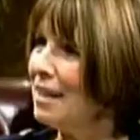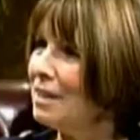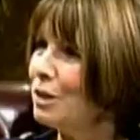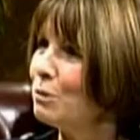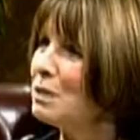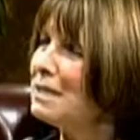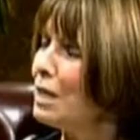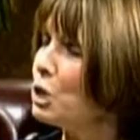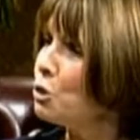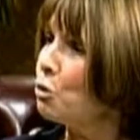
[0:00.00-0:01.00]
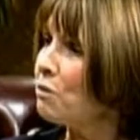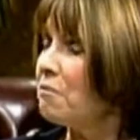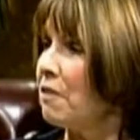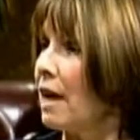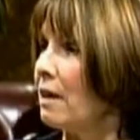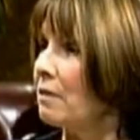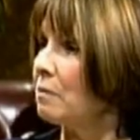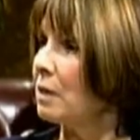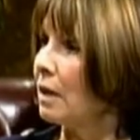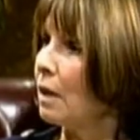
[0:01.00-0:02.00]
you know, seeing your faith,
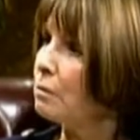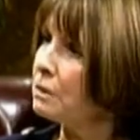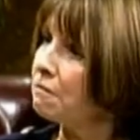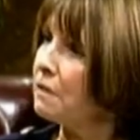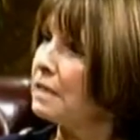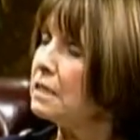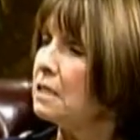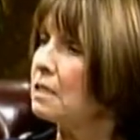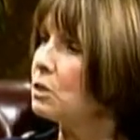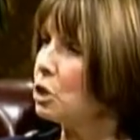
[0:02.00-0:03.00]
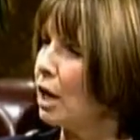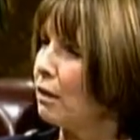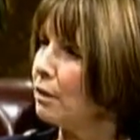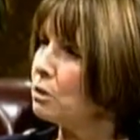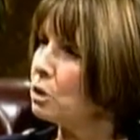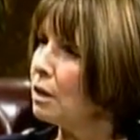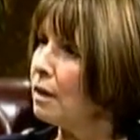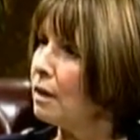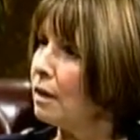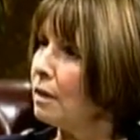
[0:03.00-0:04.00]
being able to face this challenge
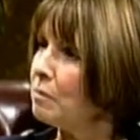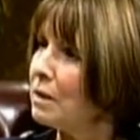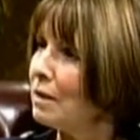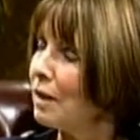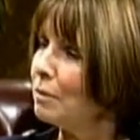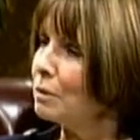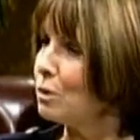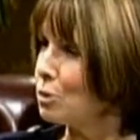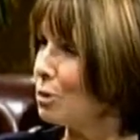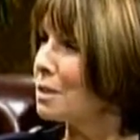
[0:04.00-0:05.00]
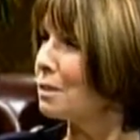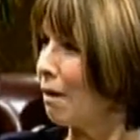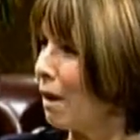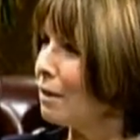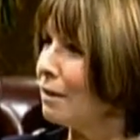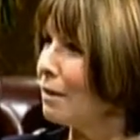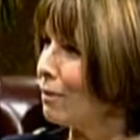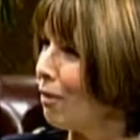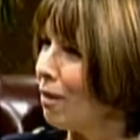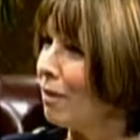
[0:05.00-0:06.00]
and being able to trust God
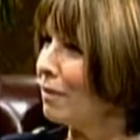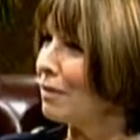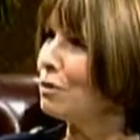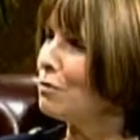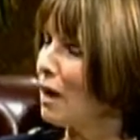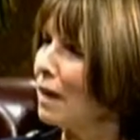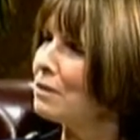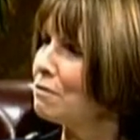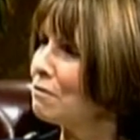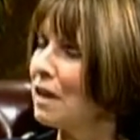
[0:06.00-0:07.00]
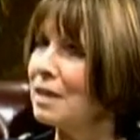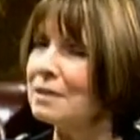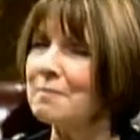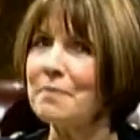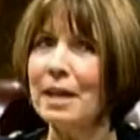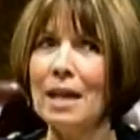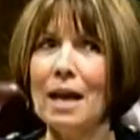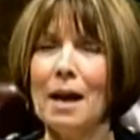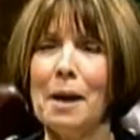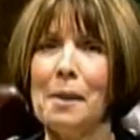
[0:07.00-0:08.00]
in all that you've had to face.
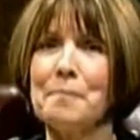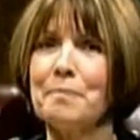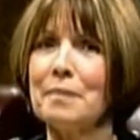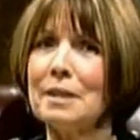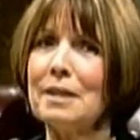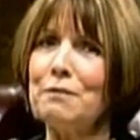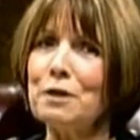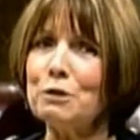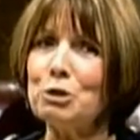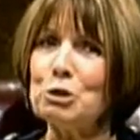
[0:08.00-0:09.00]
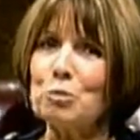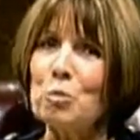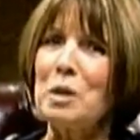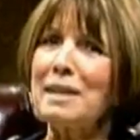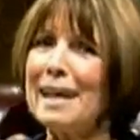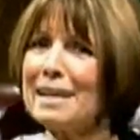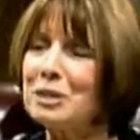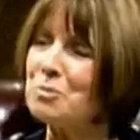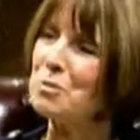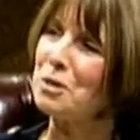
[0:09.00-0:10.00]
If there's just one
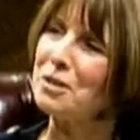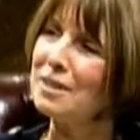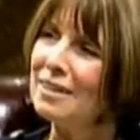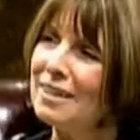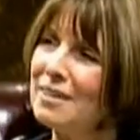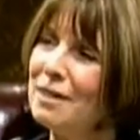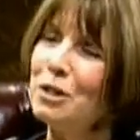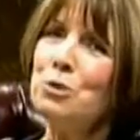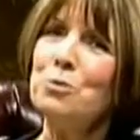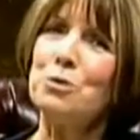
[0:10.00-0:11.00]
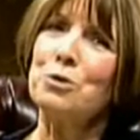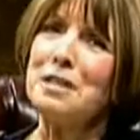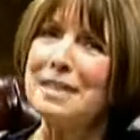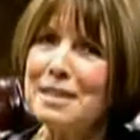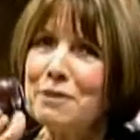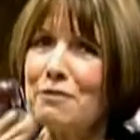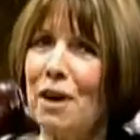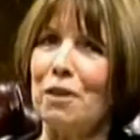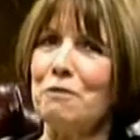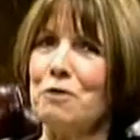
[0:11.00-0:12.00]
last word that you could give
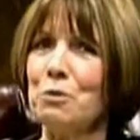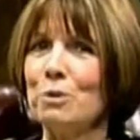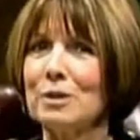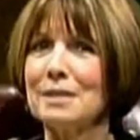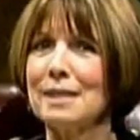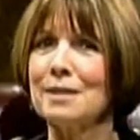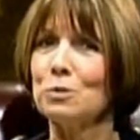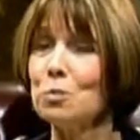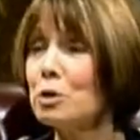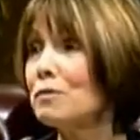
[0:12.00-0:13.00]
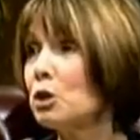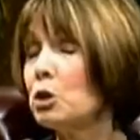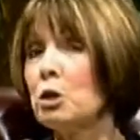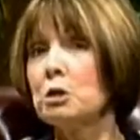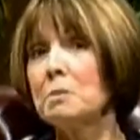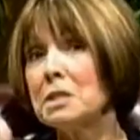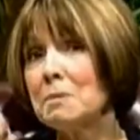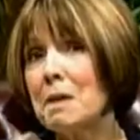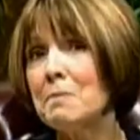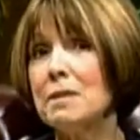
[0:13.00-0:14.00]
our viewers as a word of encouragement
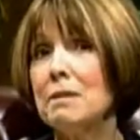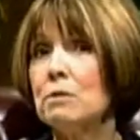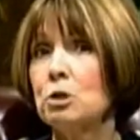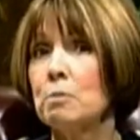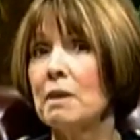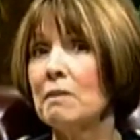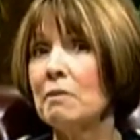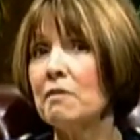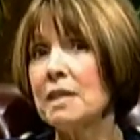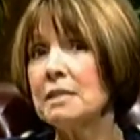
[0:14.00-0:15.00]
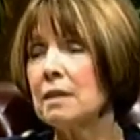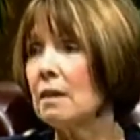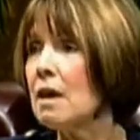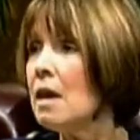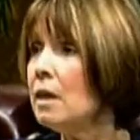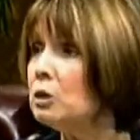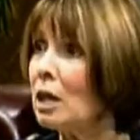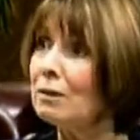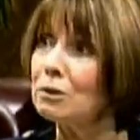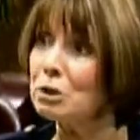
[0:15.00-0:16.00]
to maybe those who may be facing
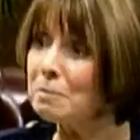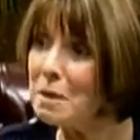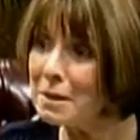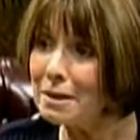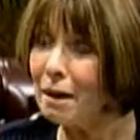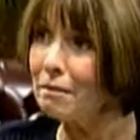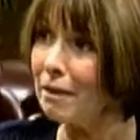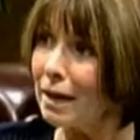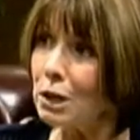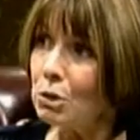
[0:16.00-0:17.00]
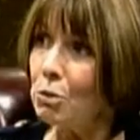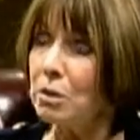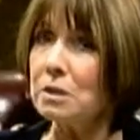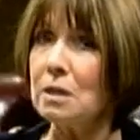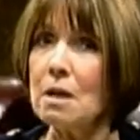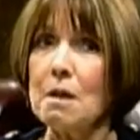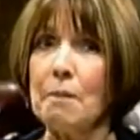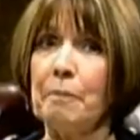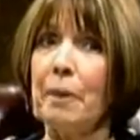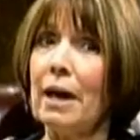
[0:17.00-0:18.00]
challenges, maybe not like yours,
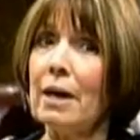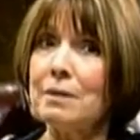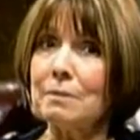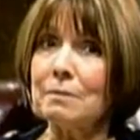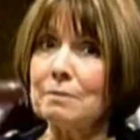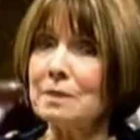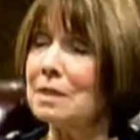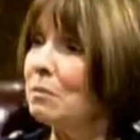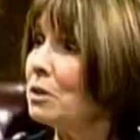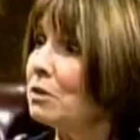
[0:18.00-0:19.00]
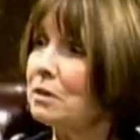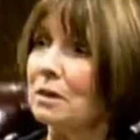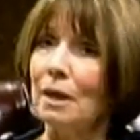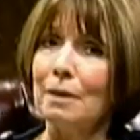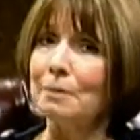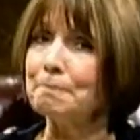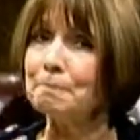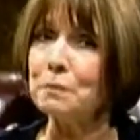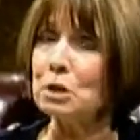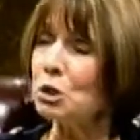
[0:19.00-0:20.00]
but similar
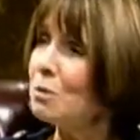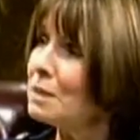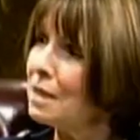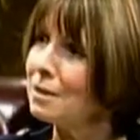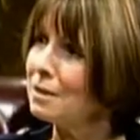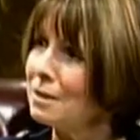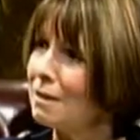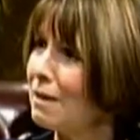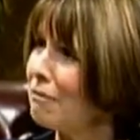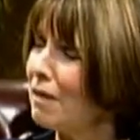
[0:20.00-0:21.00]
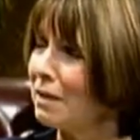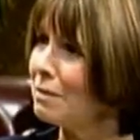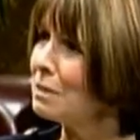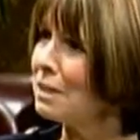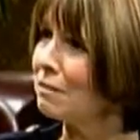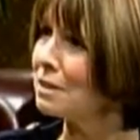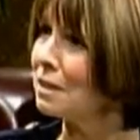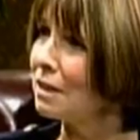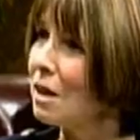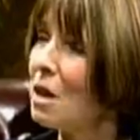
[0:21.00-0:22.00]
circumstances that they find themselves in,